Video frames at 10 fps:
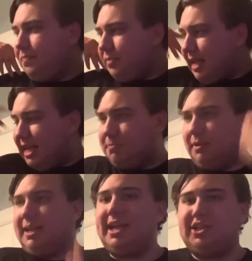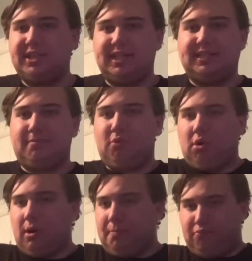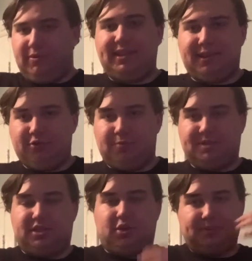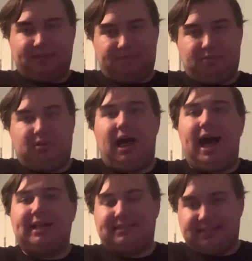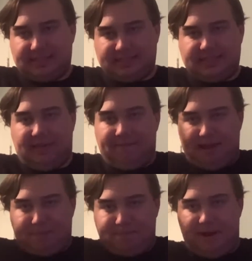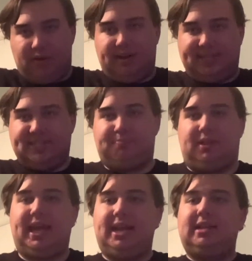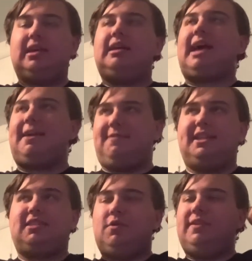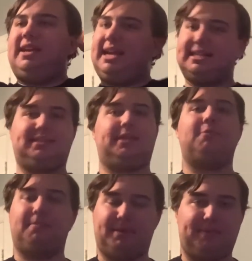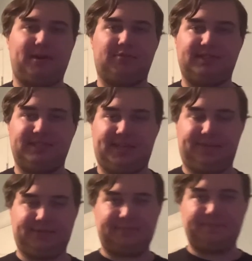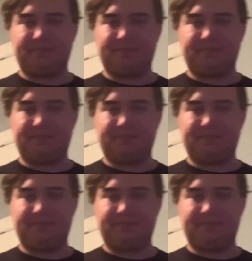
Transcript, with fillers: explanations and more breathing rooms in terms of plot stuff it better explained I feel like the movie instantly would have been better received.